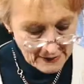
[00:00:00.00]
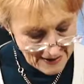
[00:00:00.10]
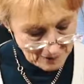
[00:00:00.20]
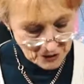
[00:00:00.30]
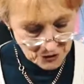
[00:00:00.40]

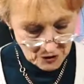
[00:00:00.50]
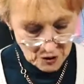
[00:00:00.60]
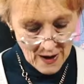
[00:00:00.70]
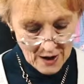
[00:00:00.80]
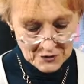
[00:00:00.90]
Let me show
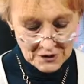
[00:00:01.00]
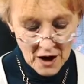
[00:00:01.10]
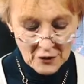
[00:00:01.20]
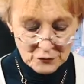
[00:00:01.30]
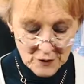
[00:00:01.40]
you how to
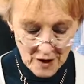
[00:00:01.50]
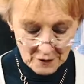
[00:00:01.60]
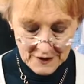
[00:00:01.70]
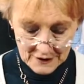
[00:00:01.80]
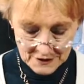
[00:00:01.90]
cut
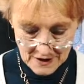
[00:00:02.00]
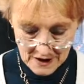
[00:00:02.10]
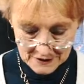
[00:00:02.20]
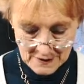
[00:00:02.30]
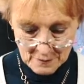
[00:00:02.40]
round the
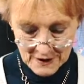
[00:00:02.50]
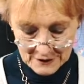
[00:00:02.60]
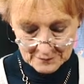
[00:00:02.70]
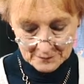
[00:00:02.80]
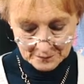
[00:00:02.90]
entire
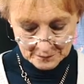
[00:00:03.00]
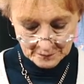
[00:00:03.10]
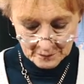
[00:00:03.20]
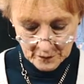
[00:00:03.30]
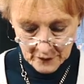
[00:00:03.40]
template.
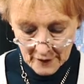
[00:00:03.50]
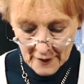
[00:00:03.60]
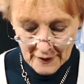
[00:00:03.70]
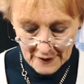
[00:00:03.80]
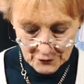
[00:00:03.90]

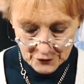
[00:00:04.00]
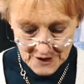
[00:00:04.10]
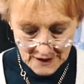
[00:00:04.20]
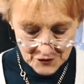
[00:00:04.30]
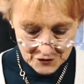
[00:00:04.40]
If you
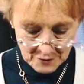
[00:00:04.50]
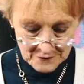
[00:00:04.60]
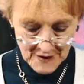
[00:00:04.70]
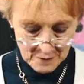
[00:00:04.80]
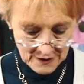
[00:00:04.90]
take a strip
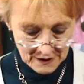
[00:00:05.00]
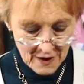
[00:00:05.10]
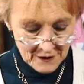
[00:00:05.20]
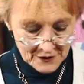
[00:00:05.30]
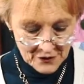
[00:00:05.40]
of fabric
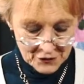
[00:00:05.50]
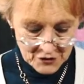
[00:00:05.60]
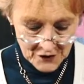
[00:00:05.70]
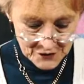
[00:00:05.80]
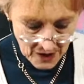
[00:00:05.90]
that is
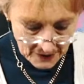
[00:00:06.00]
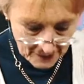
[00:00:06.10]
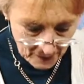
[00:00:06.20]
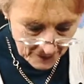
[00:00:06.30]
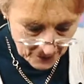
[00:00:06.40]
just a
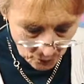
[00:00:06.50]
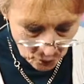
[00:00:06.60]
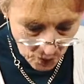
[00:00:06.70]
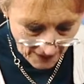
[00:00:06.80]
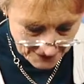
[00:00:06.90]
little bit
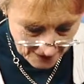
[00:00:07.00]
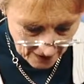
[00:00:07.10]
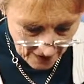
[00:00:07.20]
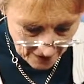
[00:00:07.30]
wider